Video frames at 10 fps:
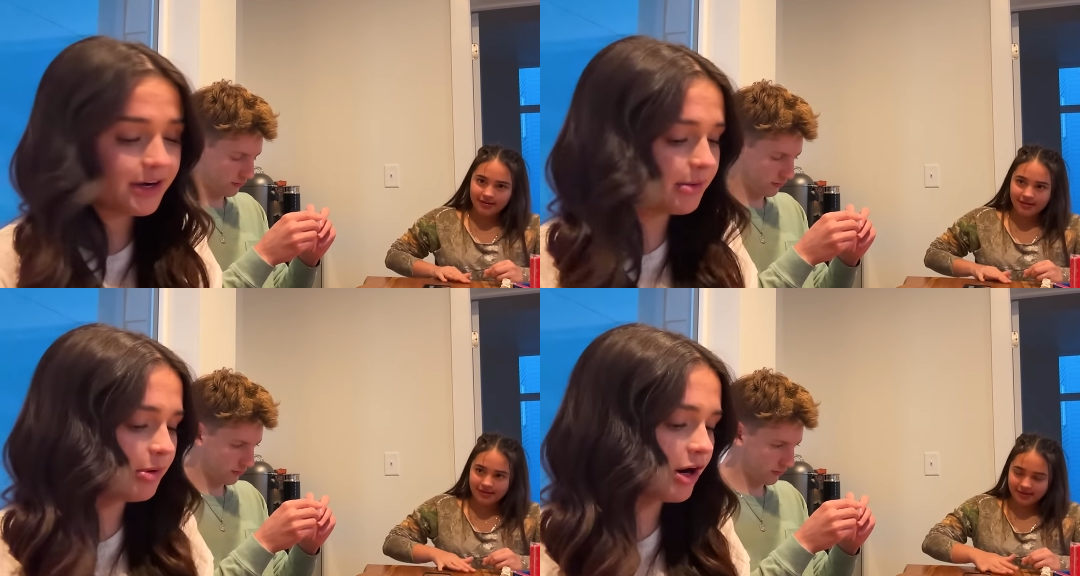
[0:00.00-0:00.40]
Speaker 1: in
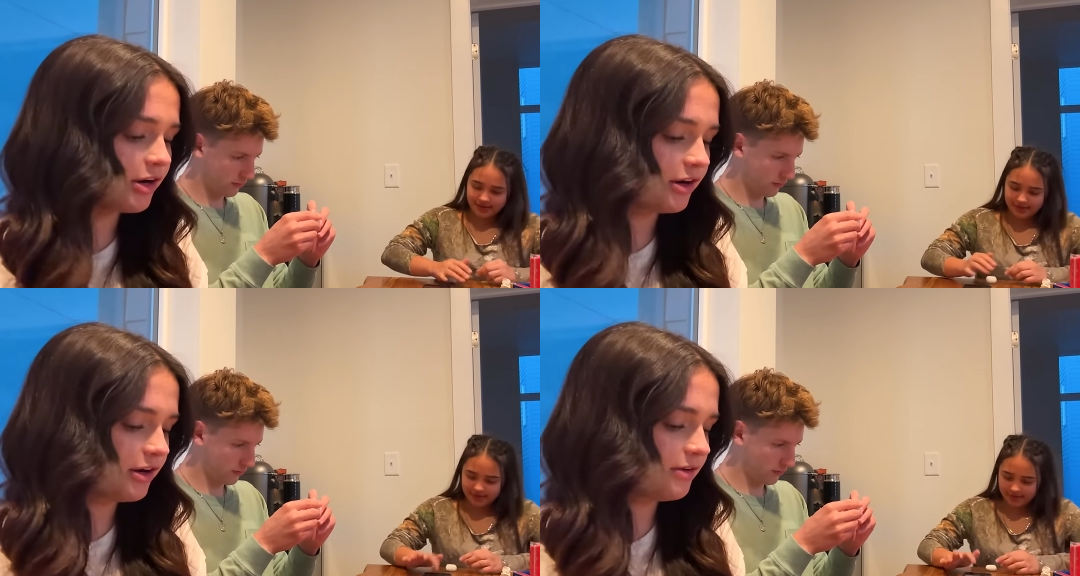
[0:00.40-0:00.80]
a
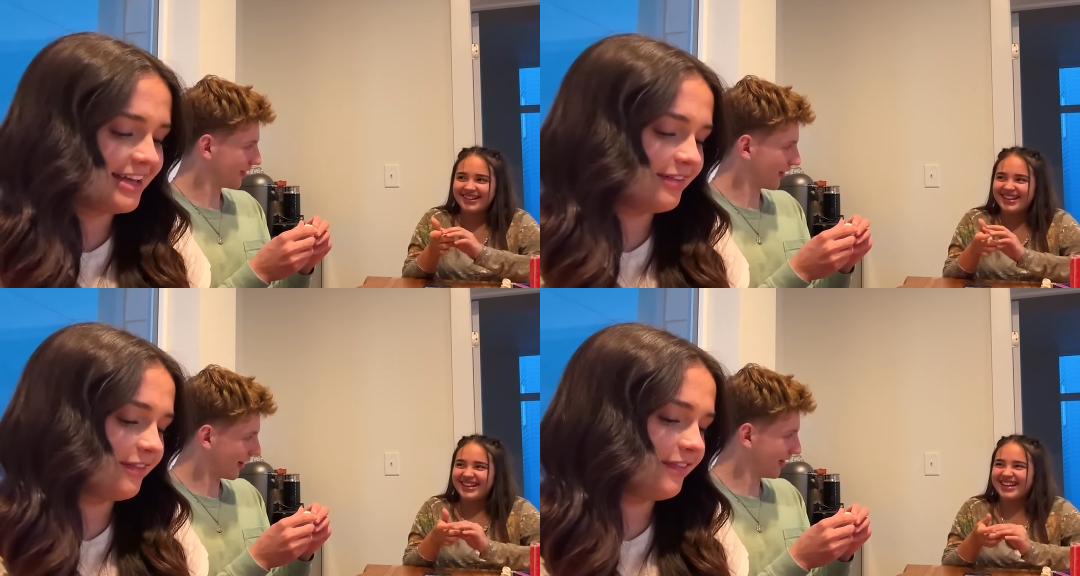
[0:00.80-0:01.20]
partner.
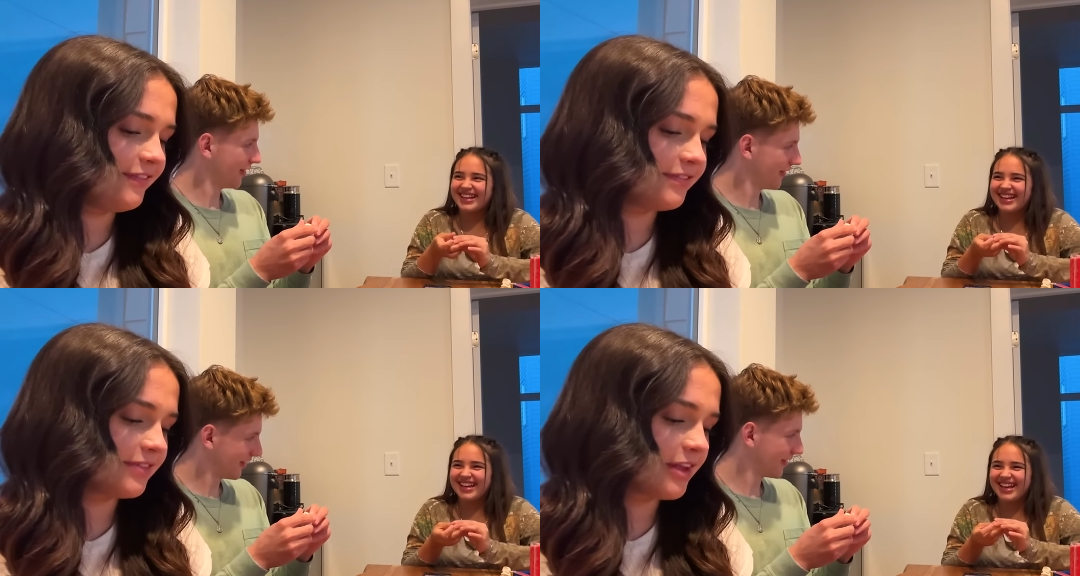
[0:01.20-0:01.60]

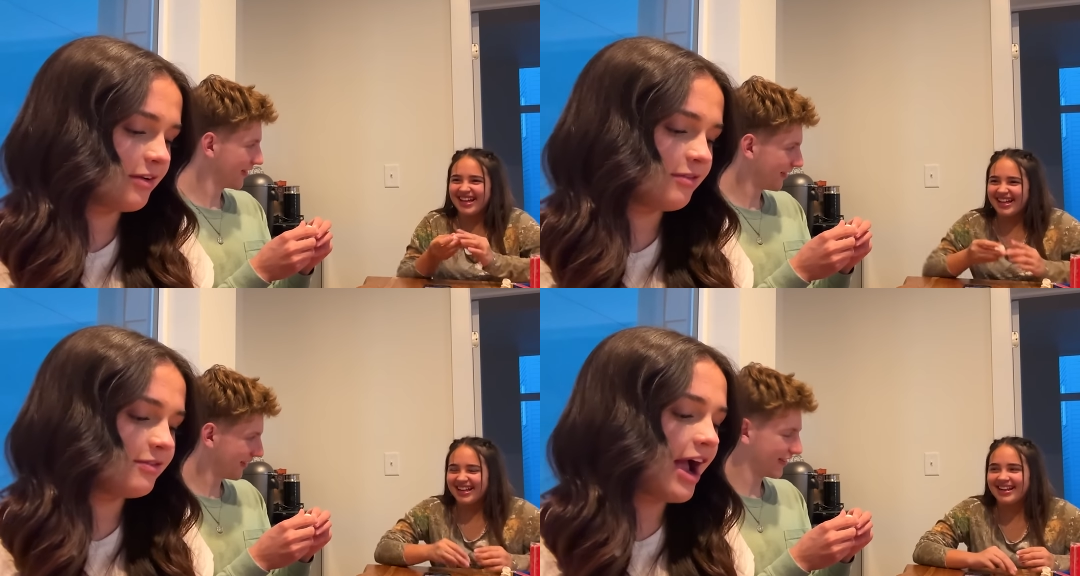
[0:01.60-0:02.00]

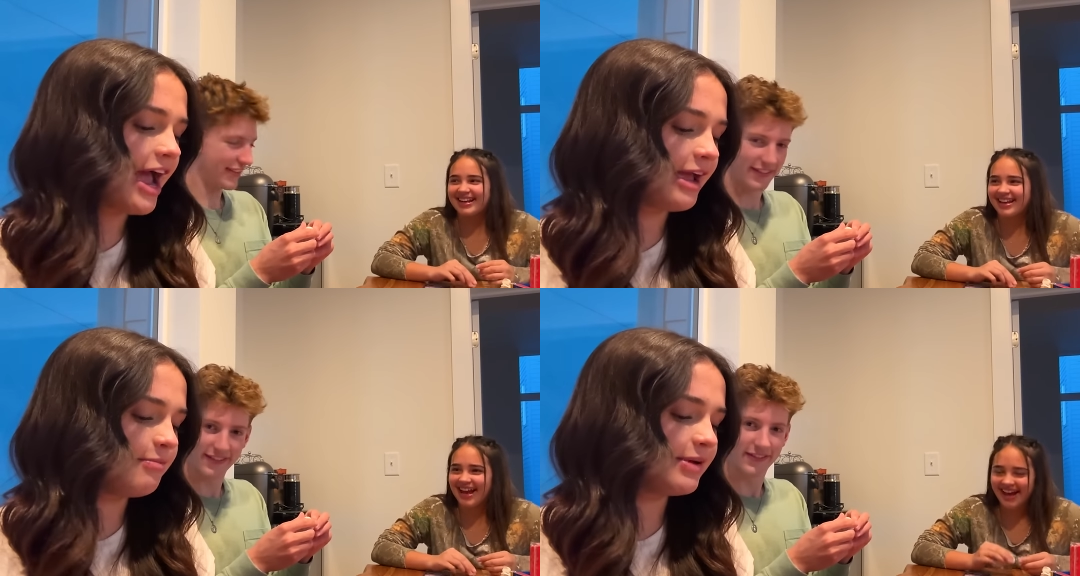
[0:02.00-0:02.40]
Yeah.
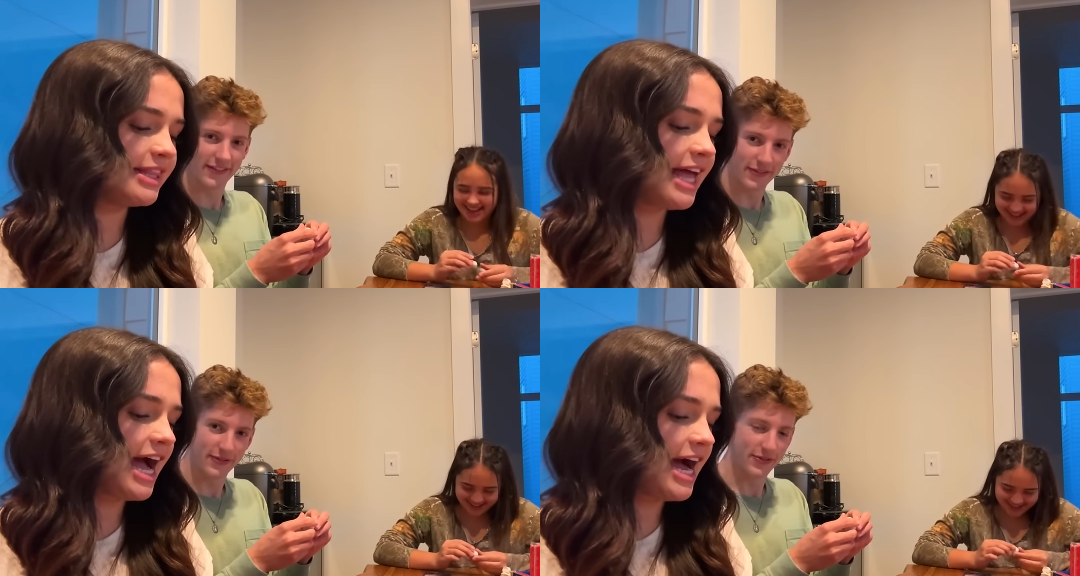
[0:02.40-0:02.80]
right, yeah. but
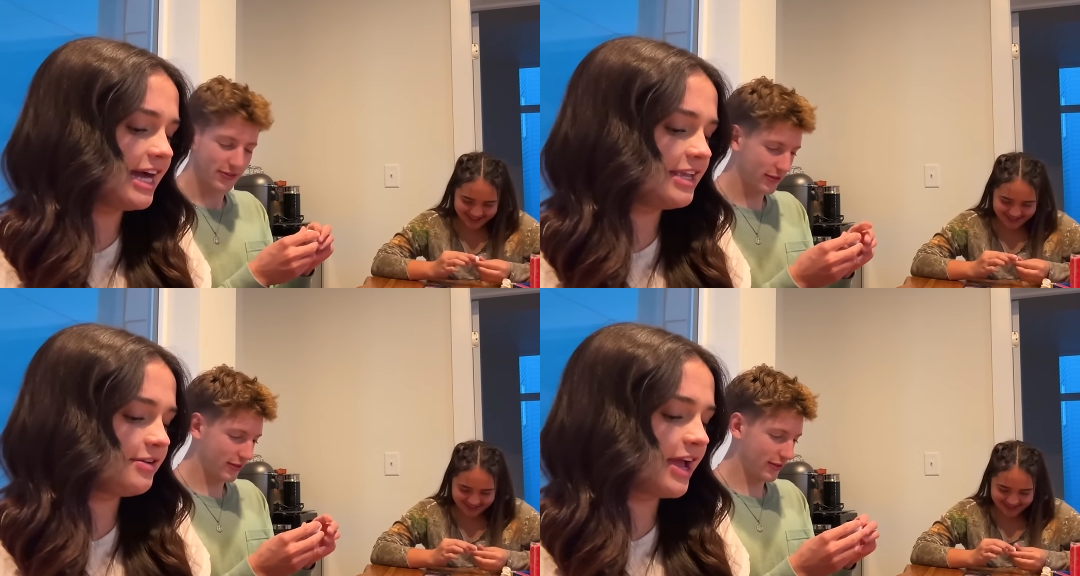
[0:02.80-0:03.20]

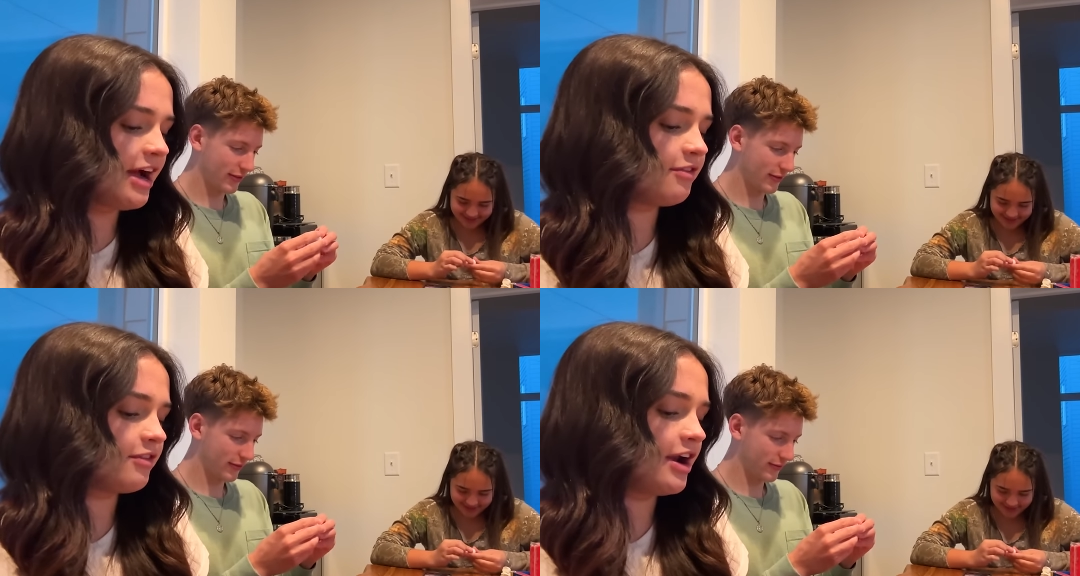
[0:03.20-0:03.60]
that you
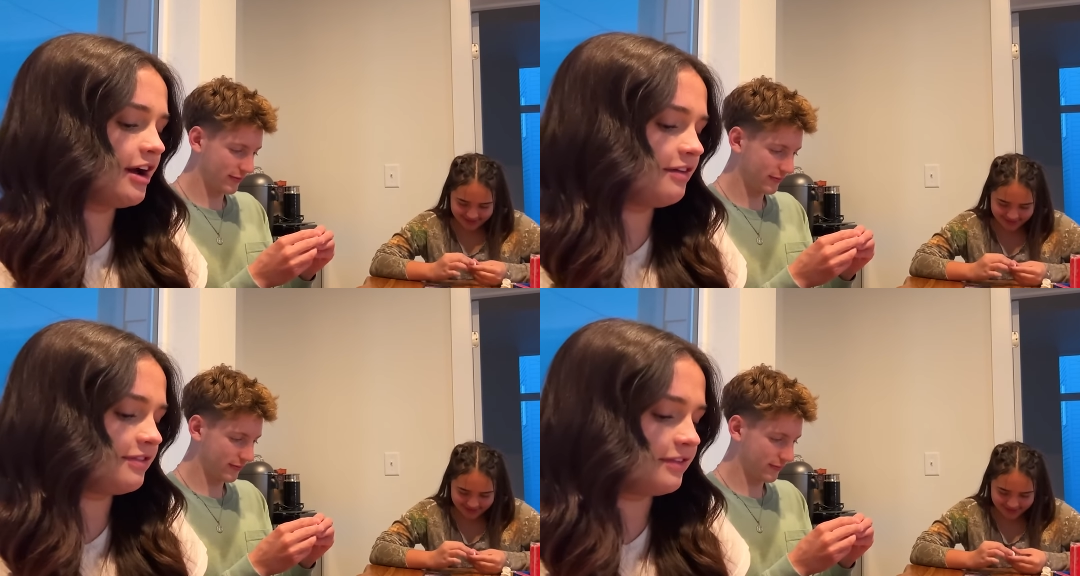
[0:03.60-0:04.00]
can't run
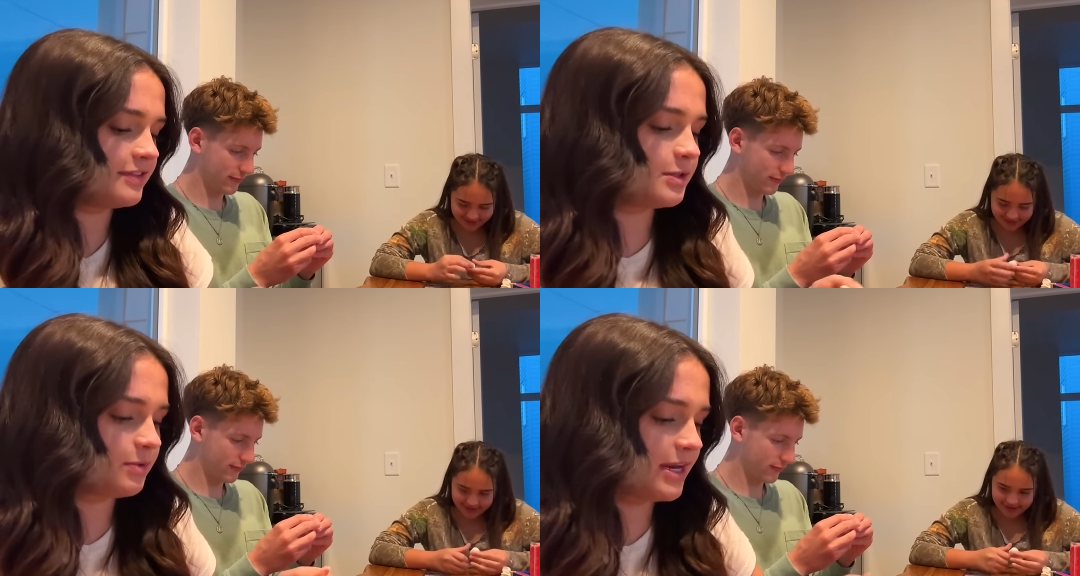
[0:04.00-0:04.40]
off of
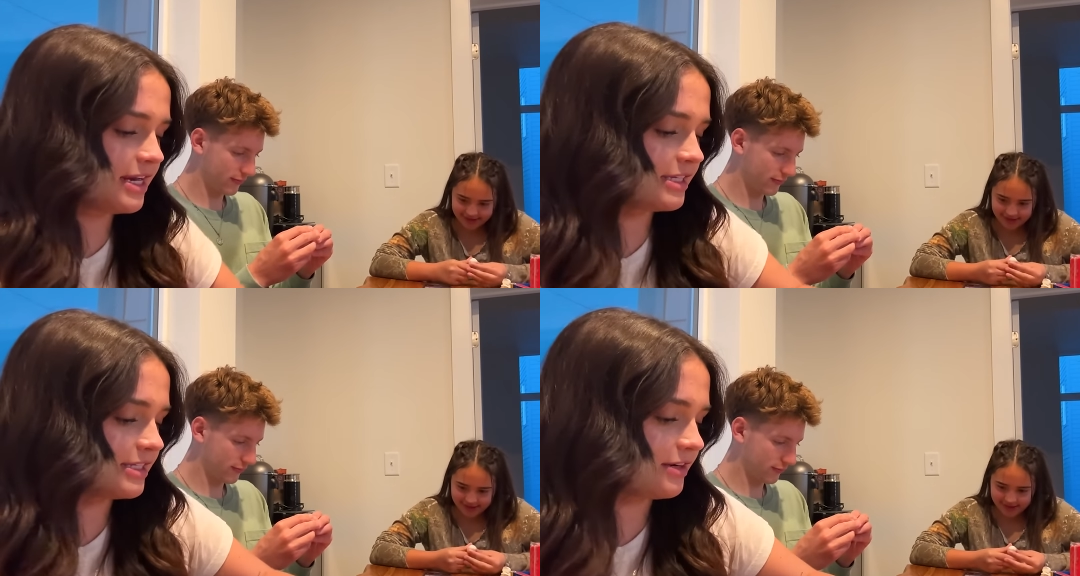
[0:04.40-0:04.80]

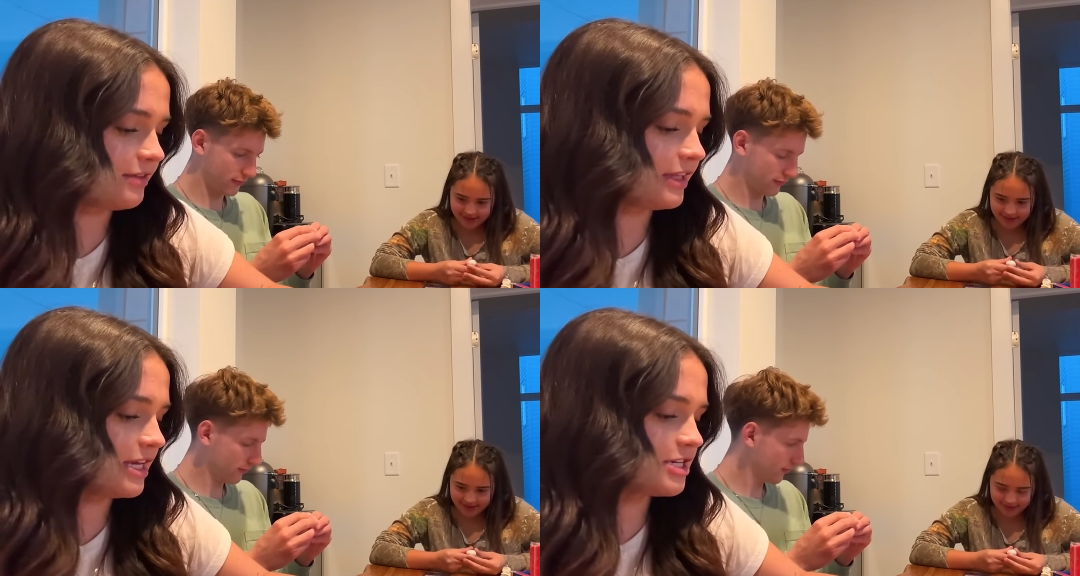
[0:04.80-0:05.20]
sweetness in a
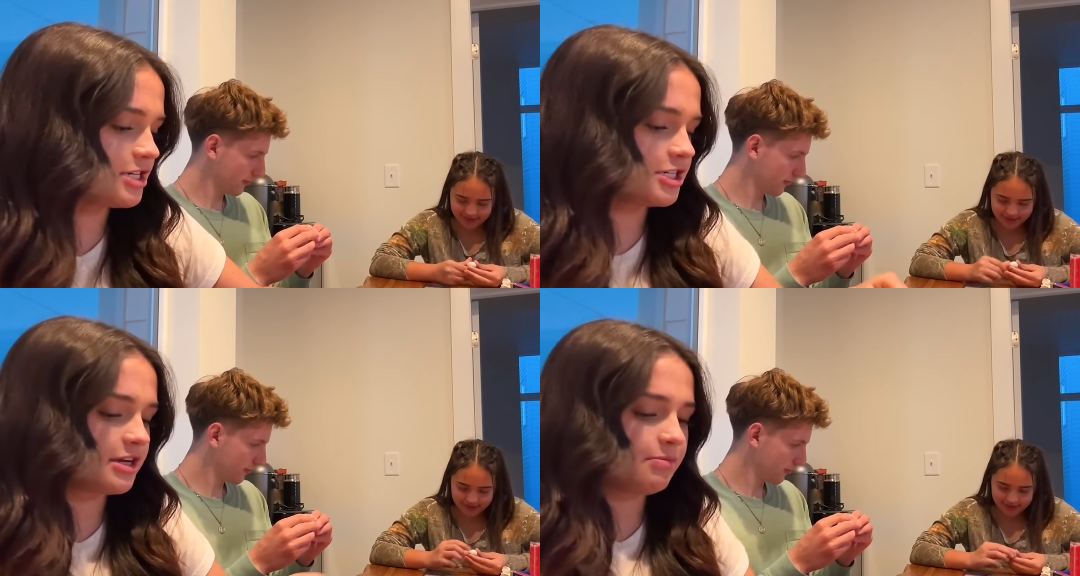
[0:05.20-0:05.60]

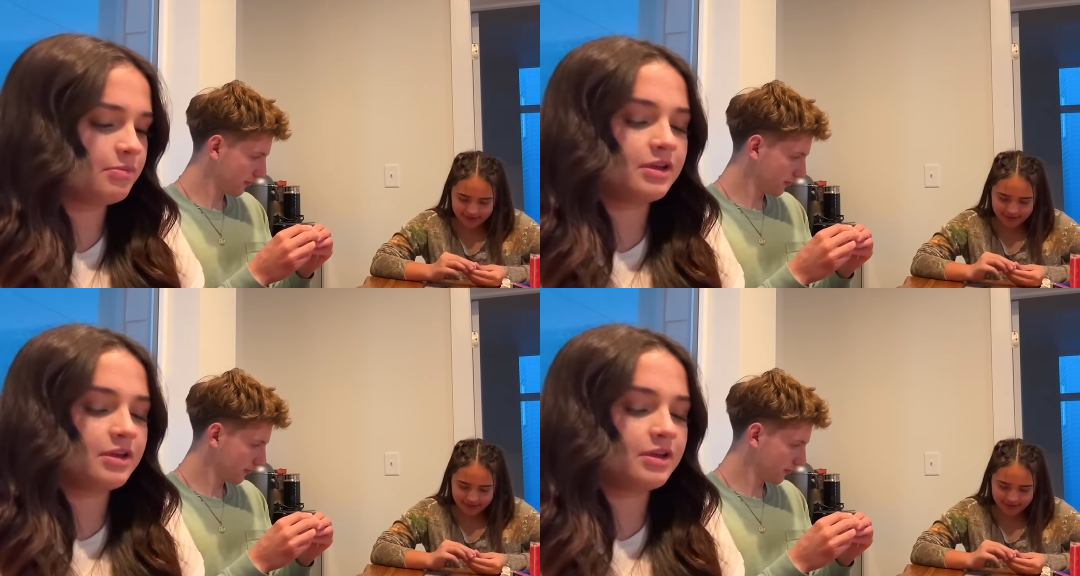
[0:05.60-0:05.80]
relationship.